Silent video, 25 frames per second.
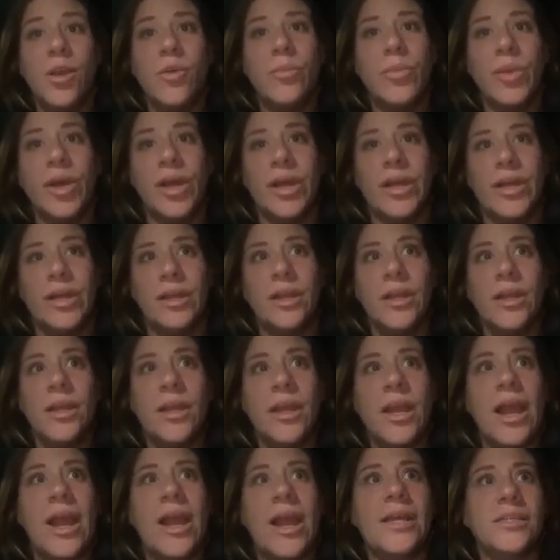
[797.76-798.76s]
but
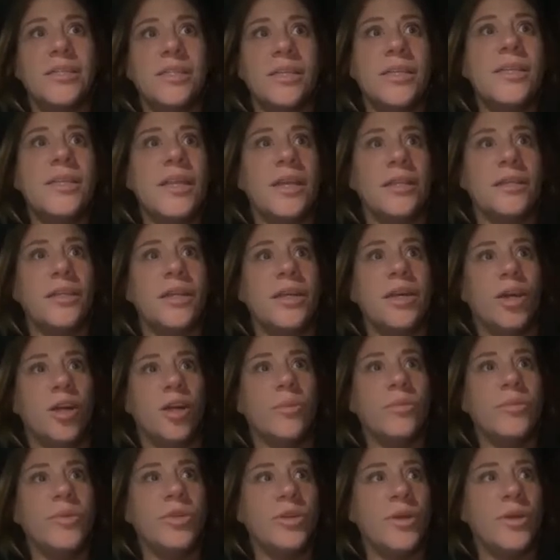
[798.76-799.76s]
I did get the
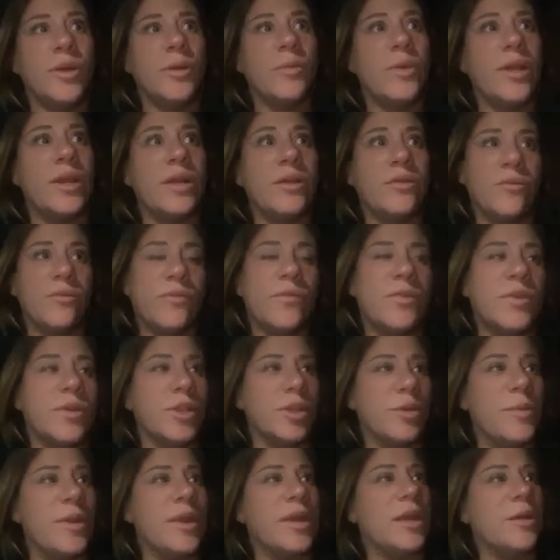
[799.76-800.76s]
help. I went for a
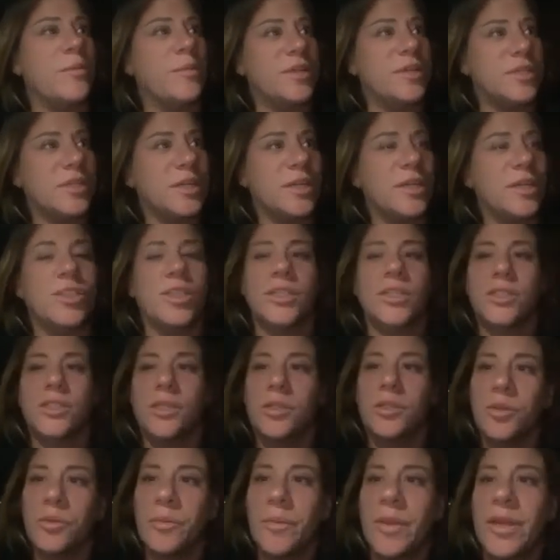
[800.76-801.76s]
little bit, I got my psychiatrist, I did
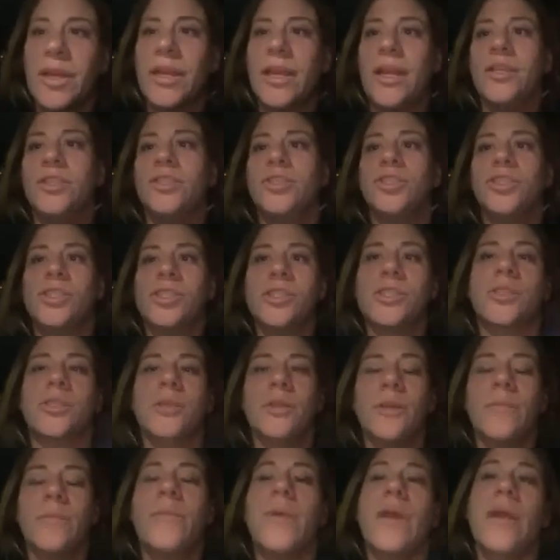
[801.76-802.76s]
a little medication just
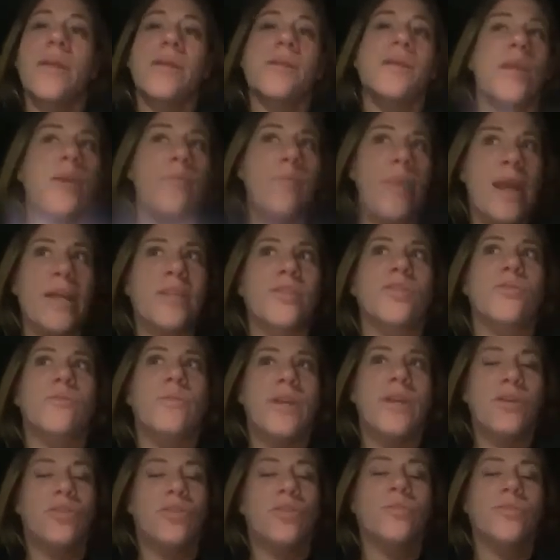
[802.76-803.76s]
to get back to
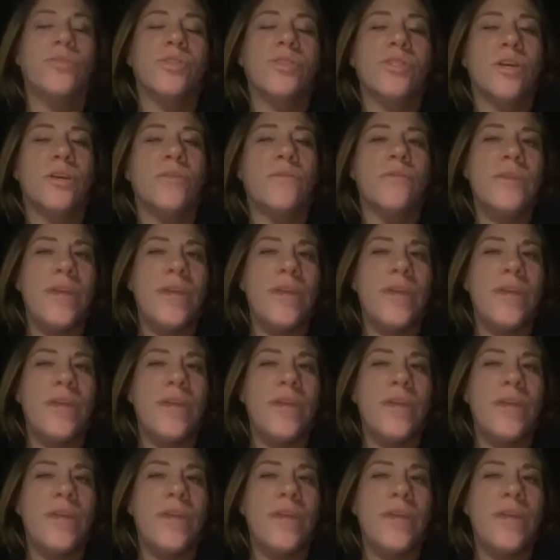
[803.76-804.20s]
my normal self.